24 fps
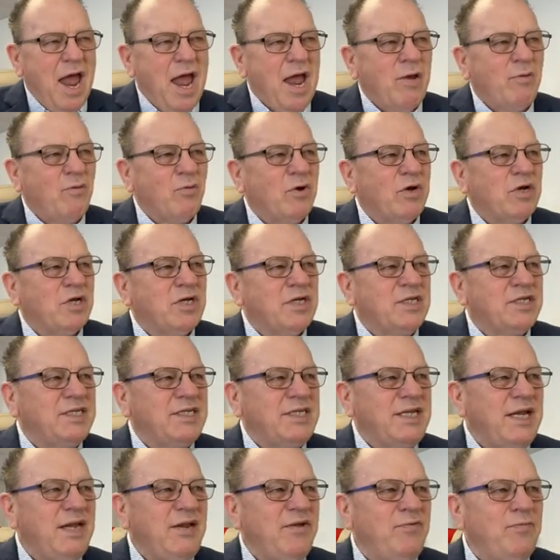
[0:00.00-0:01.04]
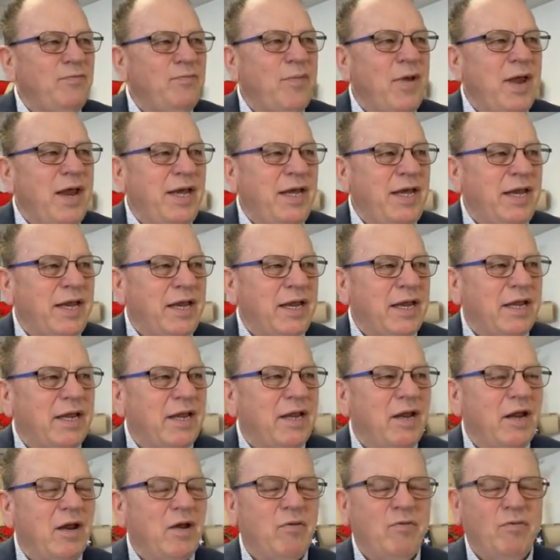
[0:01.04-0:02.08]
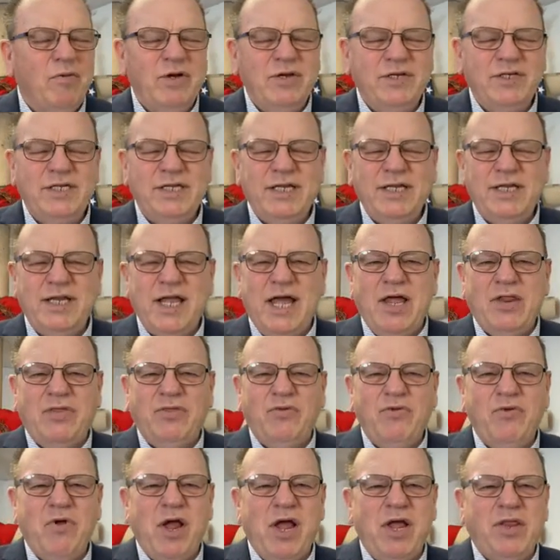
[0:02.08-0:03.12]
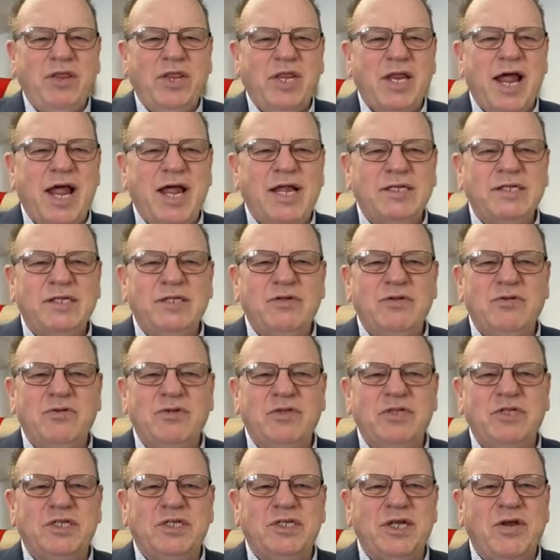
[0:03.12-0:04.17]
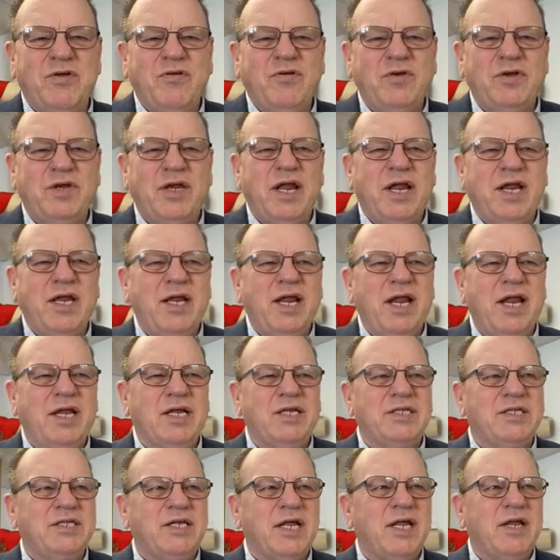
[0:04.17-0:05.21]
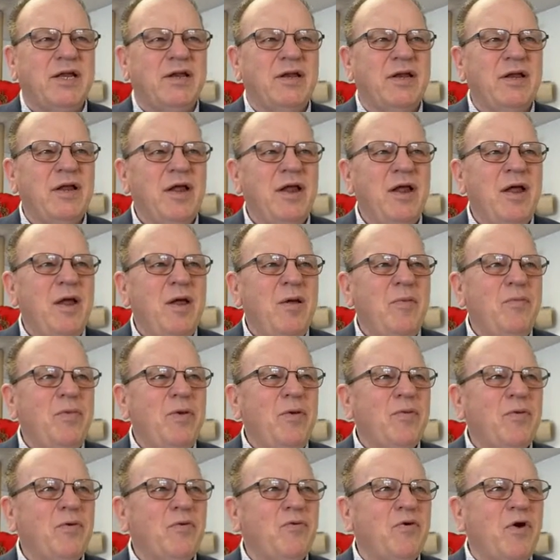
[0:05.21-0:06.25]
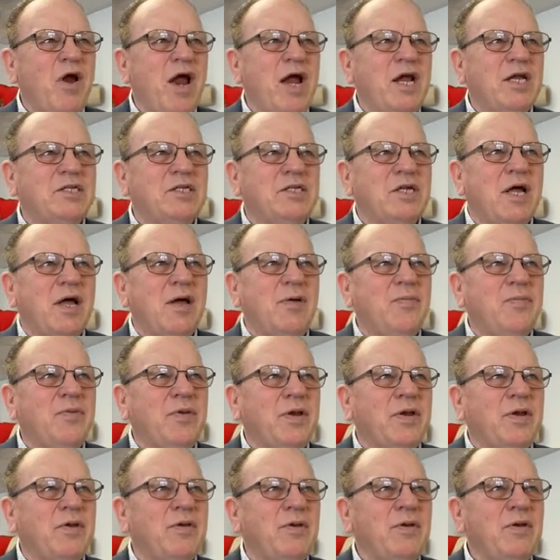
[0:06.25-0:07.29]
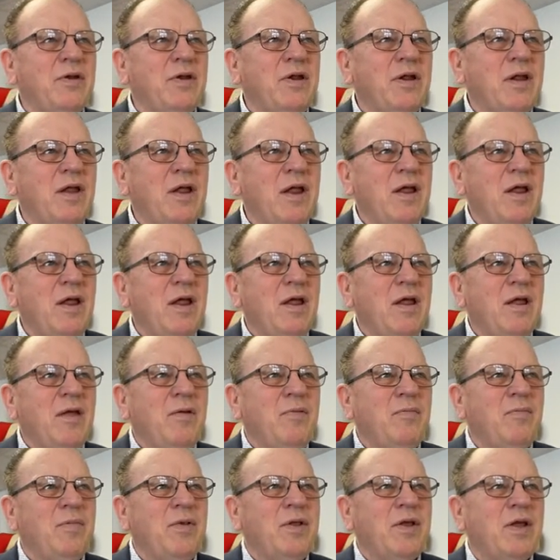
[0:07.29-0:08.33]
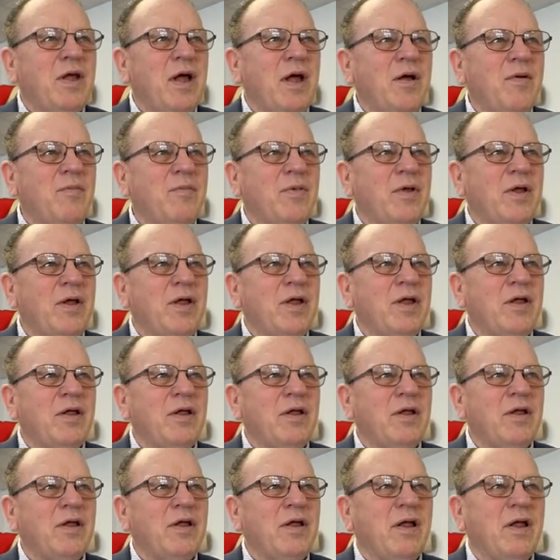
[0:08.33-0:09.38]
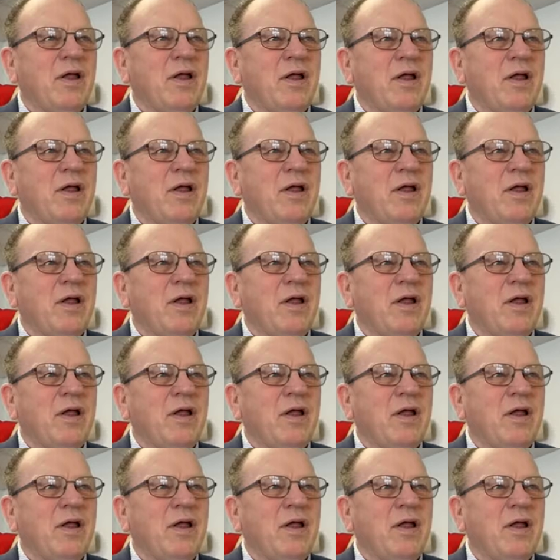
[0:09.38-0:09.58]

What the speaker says: And will deceive many. And we see that throughout the last several decades, that people rise up and become a